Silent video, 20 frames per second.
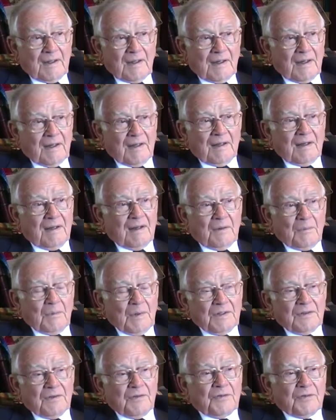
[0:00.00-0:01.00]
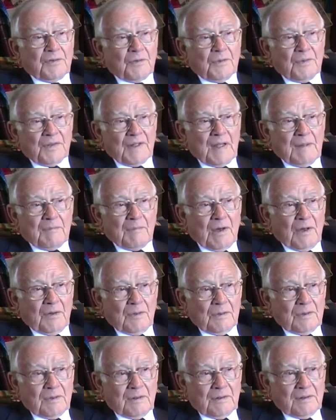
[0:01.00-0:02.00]
I went and saw the
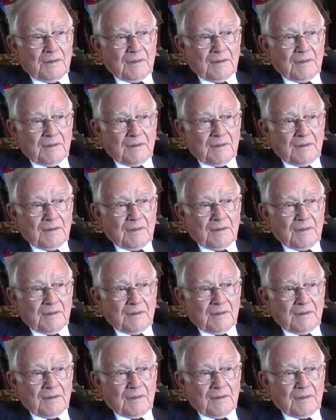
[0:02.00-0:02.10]
MO,